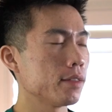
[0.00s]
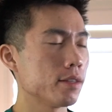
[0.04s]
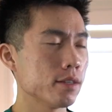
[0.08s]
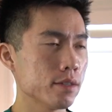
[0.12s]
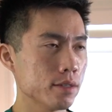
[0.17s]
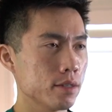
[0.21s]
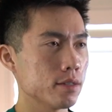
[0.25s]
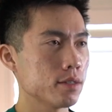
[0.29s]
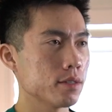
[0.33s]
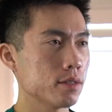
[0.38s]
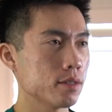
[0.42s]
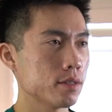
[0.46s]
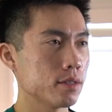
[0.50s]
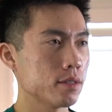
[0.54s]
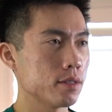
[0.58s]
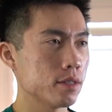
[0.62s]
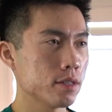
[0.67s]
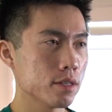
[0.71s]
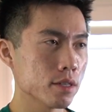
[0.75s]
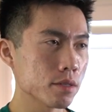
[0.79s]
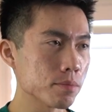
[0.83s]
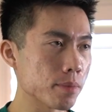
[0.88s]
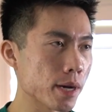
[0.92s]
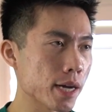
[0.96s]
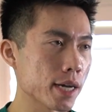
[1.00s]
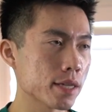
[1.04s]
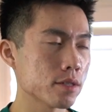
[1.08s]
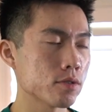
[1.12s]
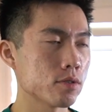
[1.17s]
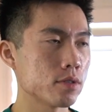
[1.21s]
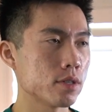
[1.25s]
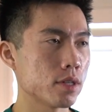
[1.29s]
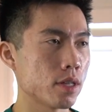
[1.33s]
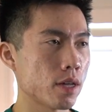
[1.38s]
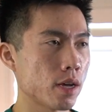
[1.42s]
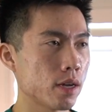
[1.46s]
And this is this is my answer
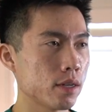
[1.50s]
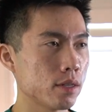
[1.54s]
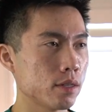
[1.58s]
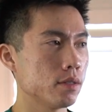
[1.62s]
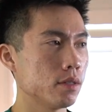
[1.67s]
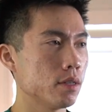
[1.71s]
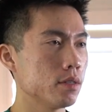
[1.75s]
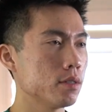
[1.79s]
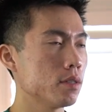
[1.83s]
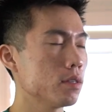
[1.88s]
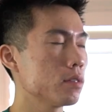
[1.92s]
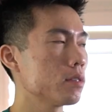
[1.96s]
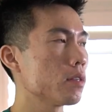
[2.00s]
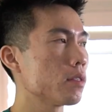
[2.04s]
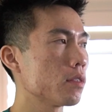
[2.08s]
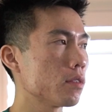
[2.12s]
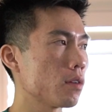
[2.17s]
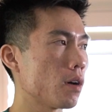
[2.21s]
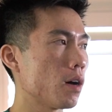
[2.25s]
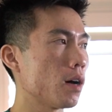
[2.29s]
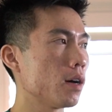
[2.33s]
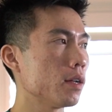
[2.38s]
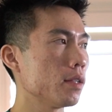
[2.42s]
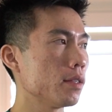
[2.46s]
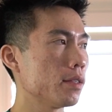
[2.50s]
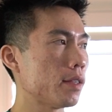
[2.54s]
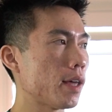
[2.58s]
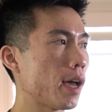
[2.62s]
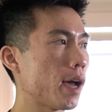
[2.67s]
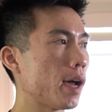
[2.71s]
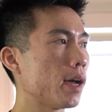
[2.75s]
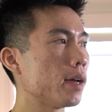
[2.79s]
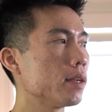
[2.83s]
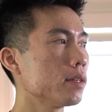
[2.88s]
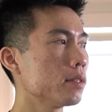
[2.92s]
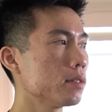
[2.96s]
to that. This is the thought
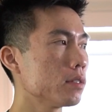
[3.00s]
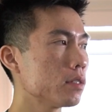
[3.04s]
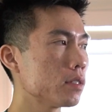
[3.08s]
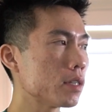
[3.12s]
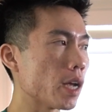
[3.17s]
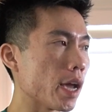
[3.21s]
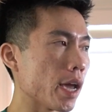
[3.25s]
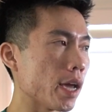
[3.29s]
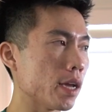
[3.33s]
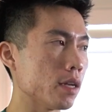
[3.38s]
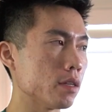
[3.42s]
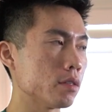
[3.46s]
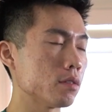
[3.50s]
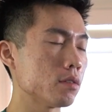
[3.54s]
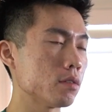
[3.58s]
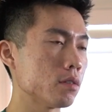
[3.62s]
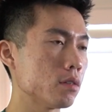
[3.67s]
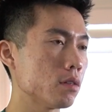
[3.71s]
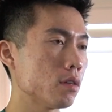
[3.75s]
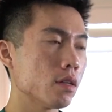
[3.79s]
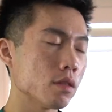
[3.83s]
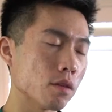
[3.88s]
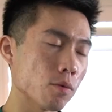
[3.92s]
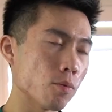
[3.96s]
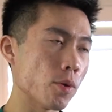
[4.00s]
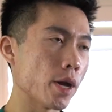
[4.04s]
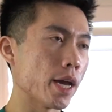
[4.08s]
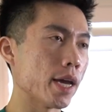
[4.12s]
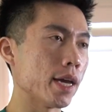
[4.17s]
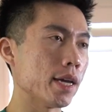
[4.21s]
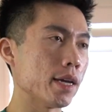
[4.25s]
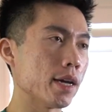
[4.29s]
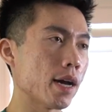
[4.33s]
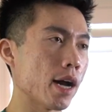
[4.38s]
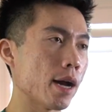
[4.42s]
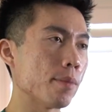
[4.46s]
that changed the
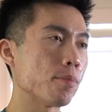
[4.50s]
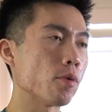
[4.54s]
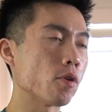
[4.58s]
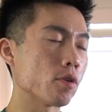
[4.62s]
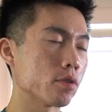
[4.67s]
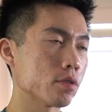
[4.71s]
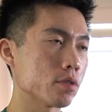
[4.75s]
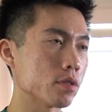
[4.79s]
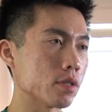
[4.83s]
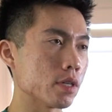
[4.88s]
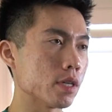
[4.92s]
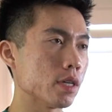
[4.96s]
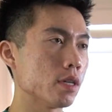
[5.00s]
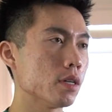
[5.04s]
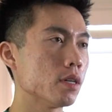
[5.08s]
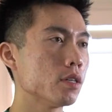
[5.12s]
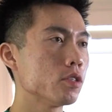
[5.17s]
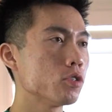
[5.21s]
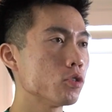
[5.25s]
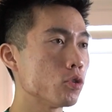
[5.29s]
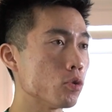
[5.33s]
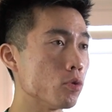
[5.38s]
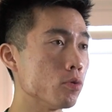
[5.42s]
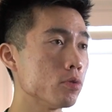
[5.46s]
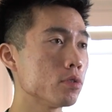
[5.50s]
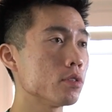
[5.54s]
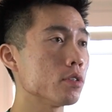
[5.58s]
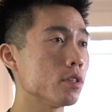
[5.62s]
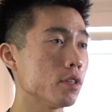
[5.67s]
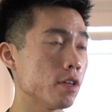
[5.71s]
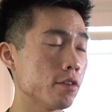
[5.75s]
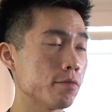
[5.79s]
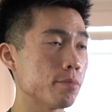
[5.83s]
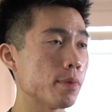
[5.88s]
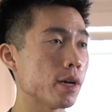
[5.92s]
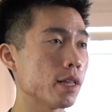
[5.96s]
way I personally choose to
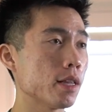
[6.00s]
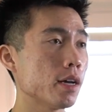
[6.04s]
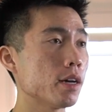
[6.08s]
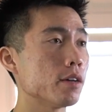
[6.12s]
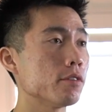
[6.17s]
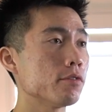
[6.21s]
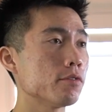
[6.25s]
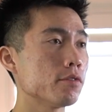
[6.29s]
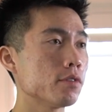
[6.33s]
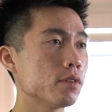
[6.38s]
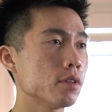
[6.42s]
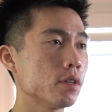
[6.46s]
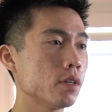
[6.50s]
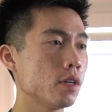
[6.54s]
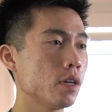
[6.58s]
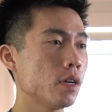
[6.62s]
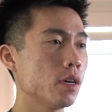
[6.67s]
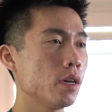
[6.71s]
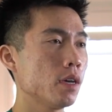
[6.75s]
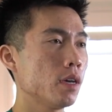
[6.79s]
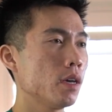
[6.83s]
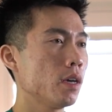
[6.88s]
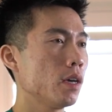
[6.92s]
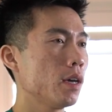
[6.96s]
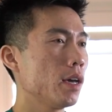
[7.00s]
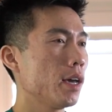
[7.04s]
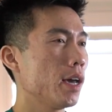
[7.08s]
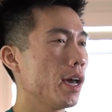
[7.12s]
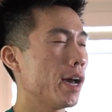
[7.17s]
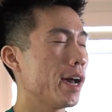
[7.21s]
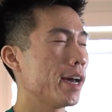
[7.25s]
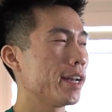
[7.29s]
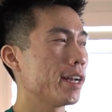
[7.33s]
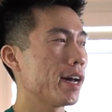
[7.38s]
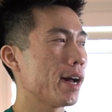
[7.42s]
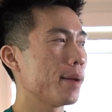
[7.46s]
live my life.
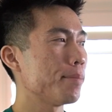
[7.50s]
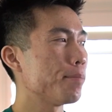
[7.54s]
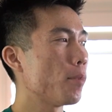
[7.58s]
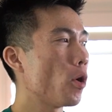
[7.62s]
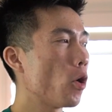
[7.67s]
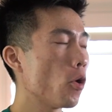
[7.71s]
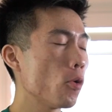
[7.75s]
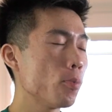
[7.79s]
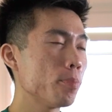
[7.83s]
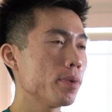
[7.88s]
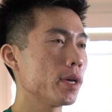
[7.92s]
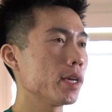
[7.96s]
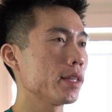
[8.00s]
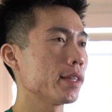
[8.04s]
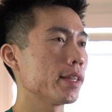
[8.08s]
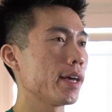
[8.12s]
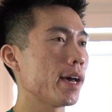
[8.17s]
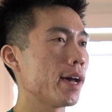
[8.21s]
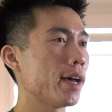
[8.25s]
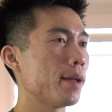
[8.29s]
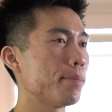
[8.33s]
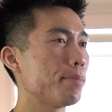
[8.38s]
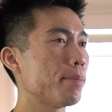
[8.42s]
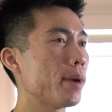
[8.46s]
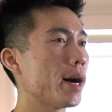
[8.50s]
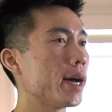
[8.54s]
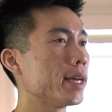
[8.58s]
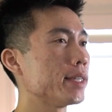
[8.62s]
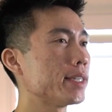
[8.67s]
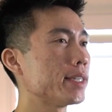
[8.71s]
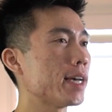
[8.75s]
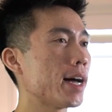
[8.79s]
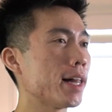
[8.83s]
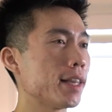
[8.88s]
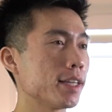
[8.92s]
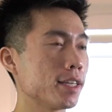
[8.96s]
And I'm hoping that by
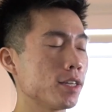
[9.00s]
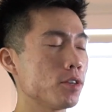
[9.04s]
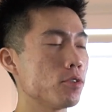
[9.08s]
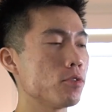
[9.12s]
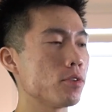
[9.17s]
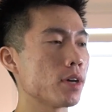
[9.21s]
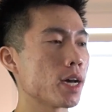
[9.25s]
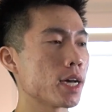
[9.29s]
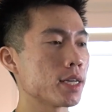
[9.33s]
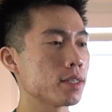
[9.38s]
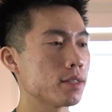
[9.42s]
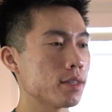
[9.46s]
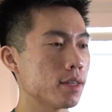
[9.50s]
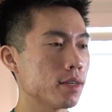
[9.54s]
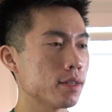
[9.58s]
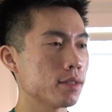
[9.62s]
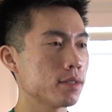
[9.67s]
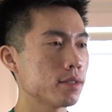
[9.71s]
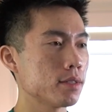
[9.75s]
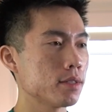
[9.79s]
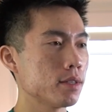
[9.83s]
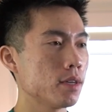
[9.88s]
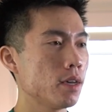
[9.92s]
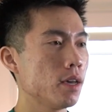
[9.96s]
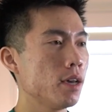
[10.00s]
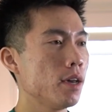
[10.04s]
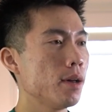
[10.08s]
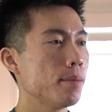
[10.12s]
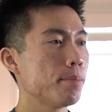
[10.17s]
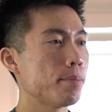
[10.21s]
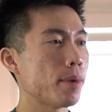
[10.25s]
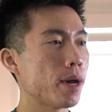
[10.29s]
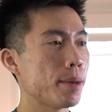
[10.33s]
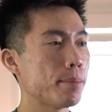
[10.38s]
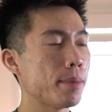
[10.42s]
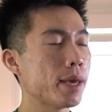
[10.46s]
telling you guys this,
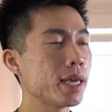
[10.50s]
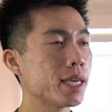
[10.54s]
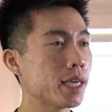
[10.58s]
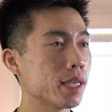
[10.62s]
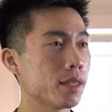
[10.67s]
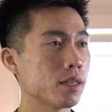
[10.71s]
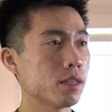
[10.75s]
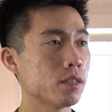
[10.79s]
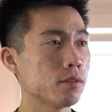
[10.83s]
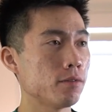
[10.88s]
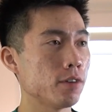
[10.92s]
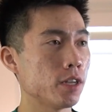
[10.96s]
by making this